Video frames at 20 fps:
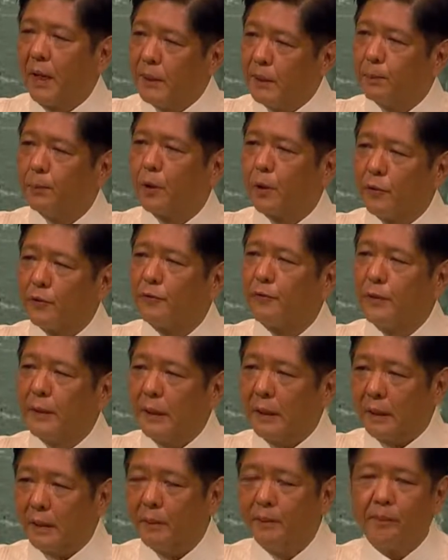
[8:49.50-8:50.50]
I am
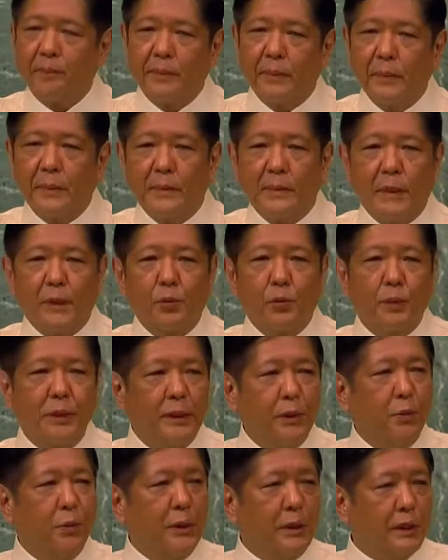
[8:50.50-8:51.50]
confident that
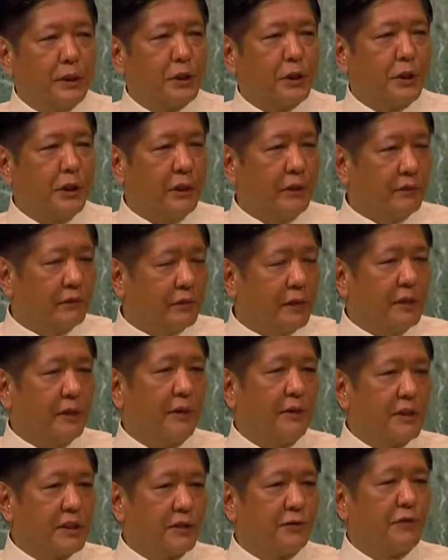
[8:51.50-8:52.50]
we will achieve
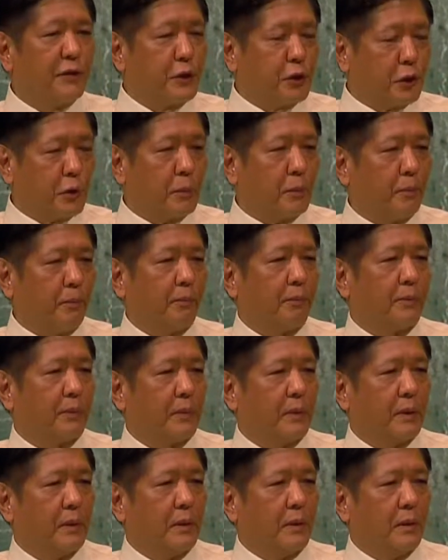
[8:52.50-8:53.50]
this vision.
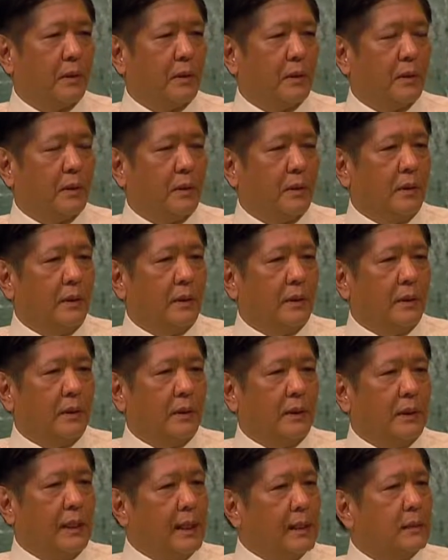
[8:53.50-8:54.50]

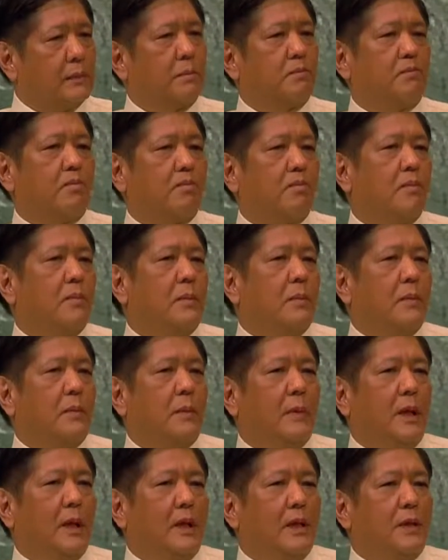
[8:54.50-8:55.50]
Yet,
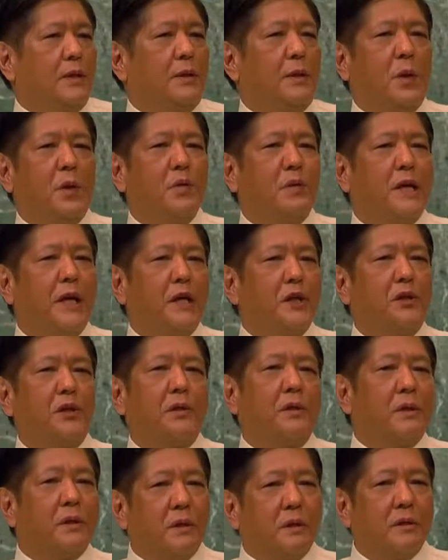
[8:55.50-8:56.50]
no
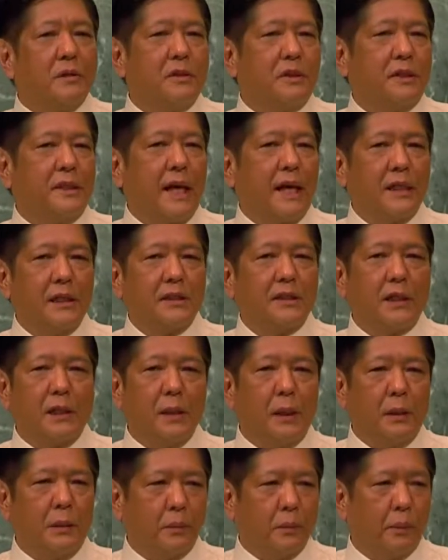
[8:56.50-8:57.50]
nation stands
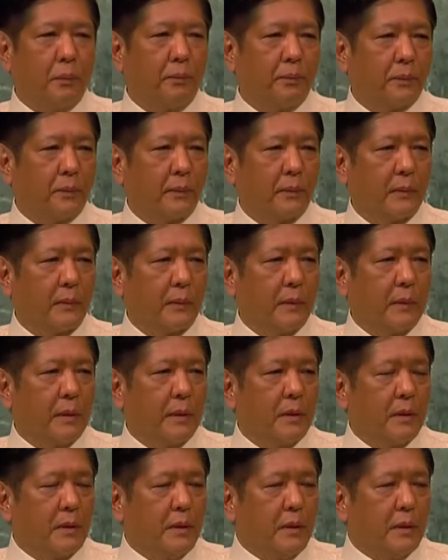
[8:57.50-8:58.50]
alone.
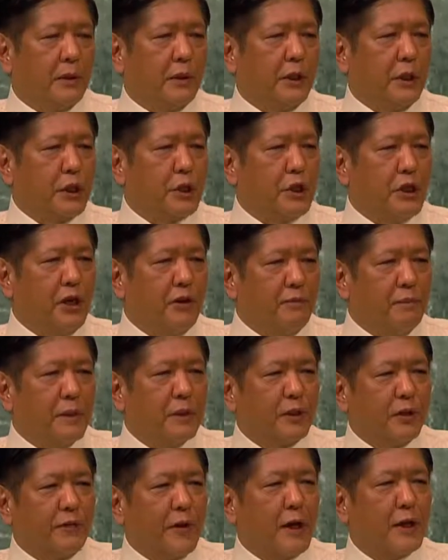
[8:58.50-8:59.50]
The
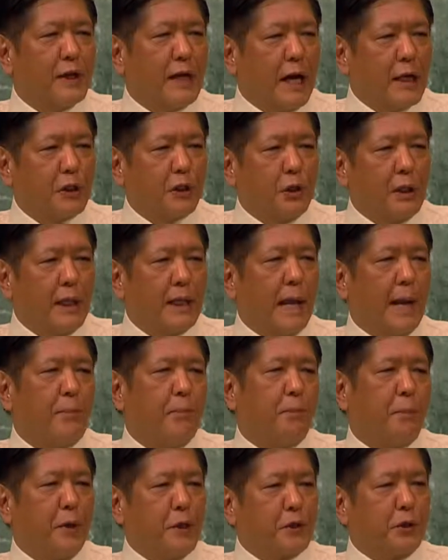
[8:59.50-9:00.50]
achievement of our national
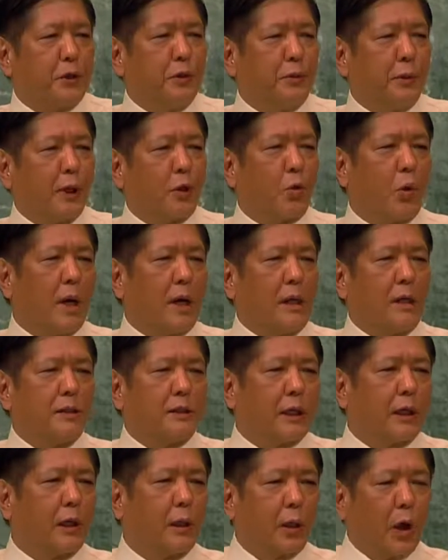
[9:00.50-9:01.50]
ambition
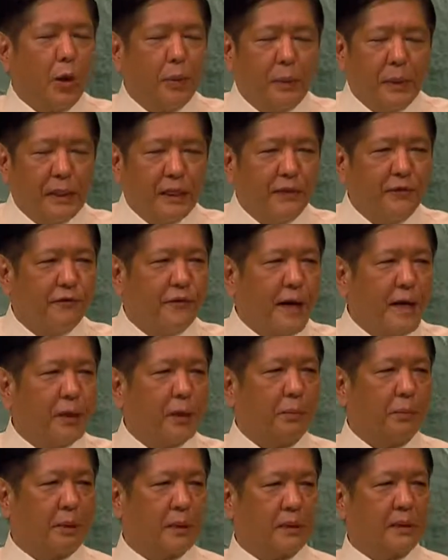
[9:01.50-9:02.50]
requires a global
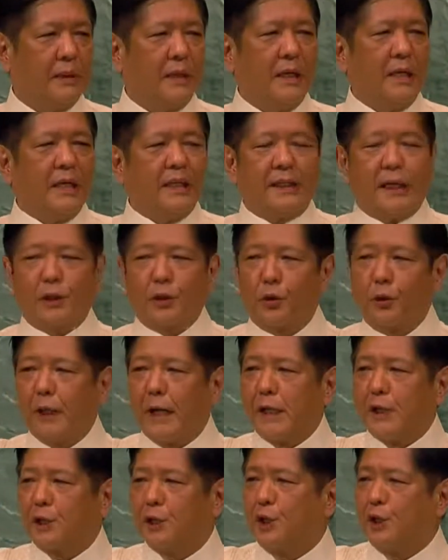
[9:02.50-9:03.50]
environment that
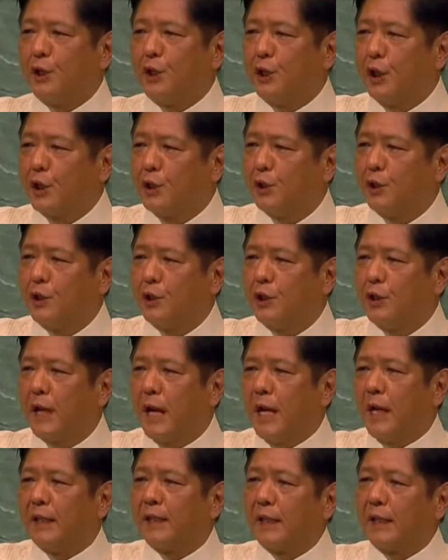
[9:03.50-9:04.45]
creates conditions